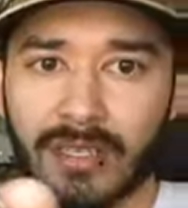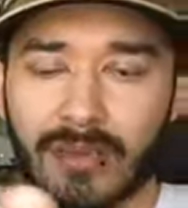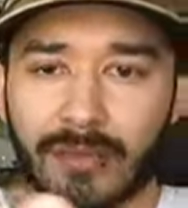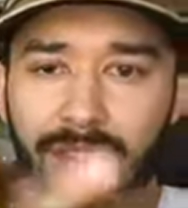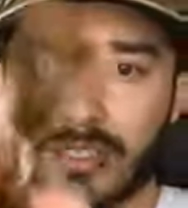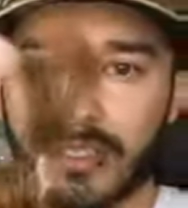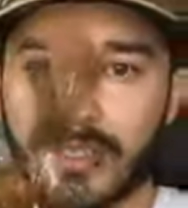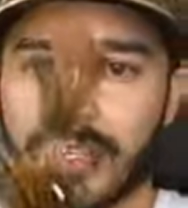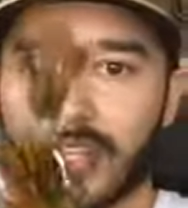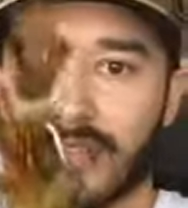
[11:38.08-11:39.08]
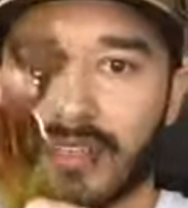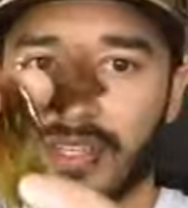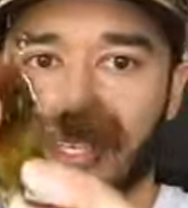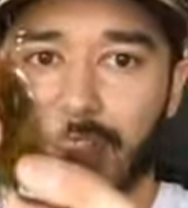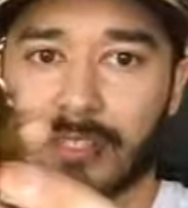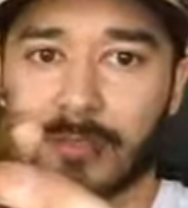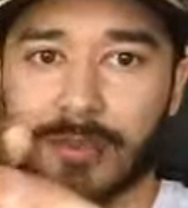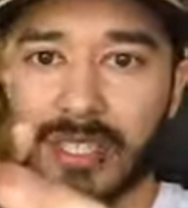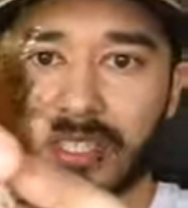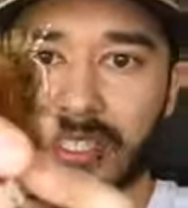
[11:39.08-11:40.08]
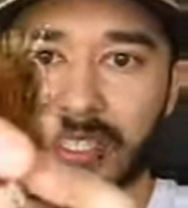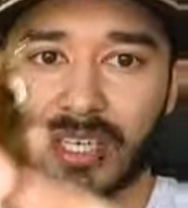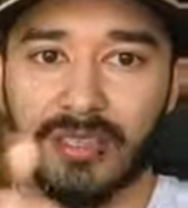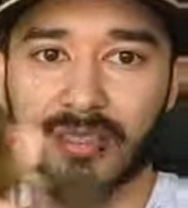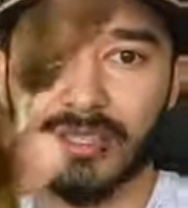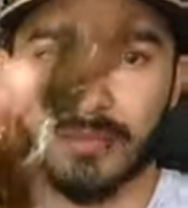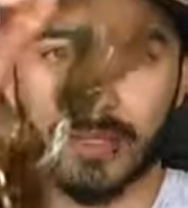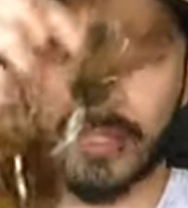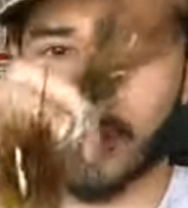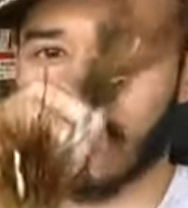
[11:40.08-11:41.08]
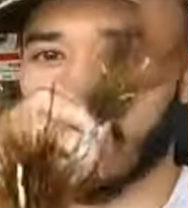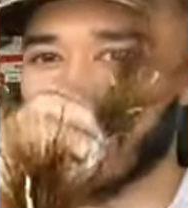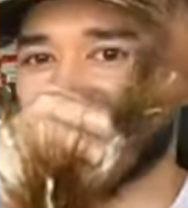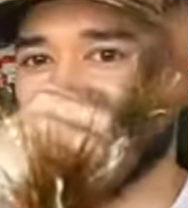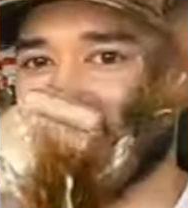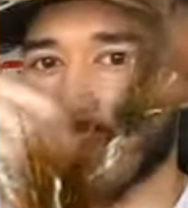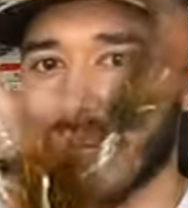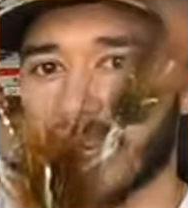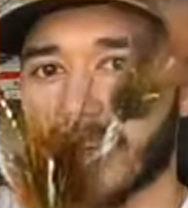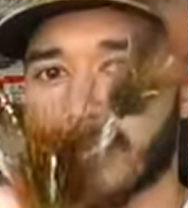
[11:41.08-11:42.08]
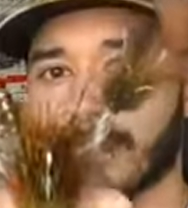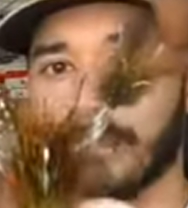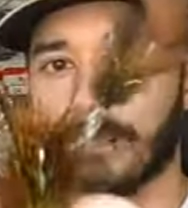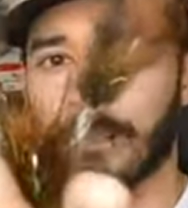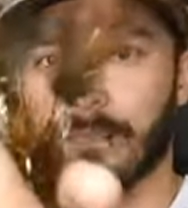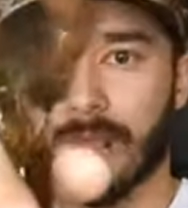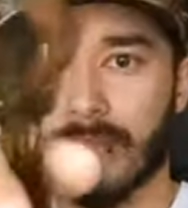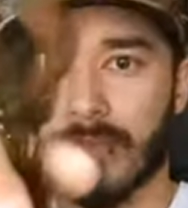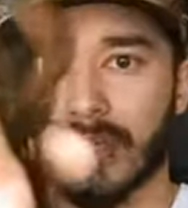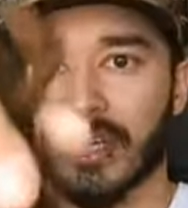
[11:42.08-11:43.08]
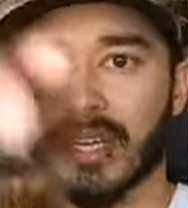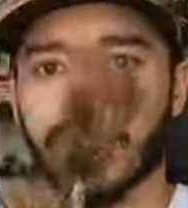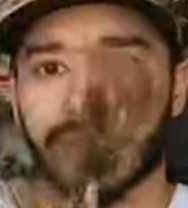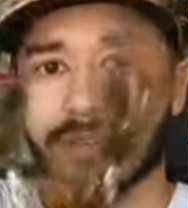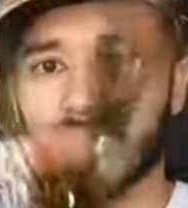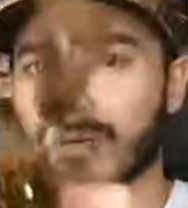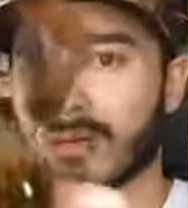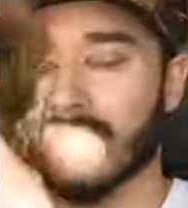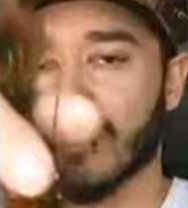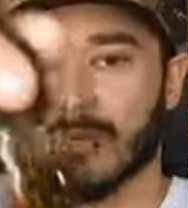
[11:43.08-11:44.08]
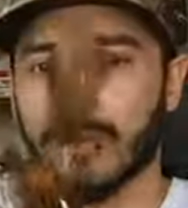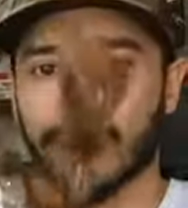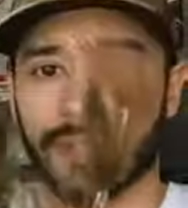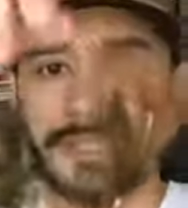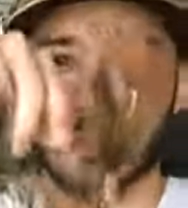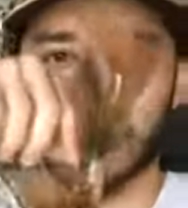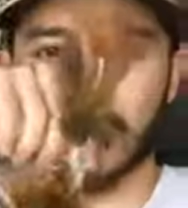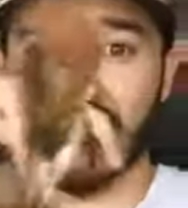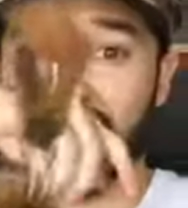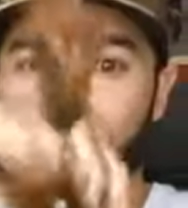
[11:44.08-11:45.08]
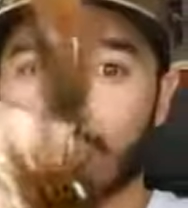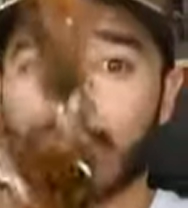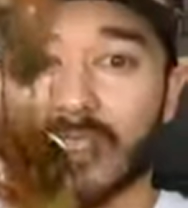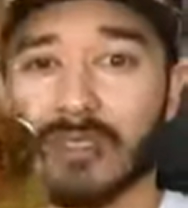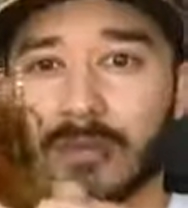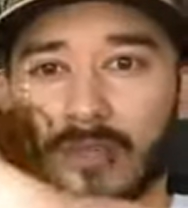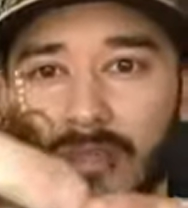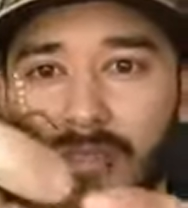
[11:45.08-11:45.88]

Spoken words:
But you could even like splay these out to make the claws go out wider. But yeah, I don't know what this would look like in the water, but